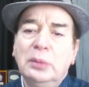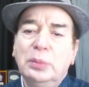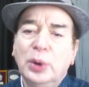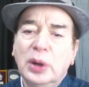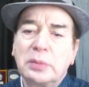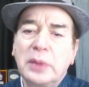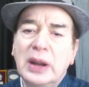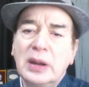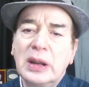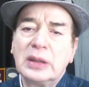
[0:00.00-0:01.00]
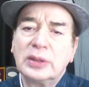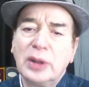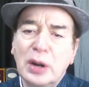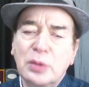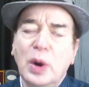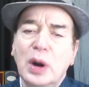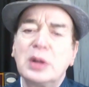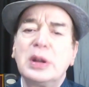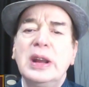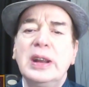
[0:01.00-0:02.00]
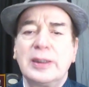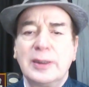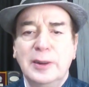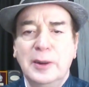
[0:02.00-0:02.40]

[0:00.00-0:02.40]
Poor man does not want it.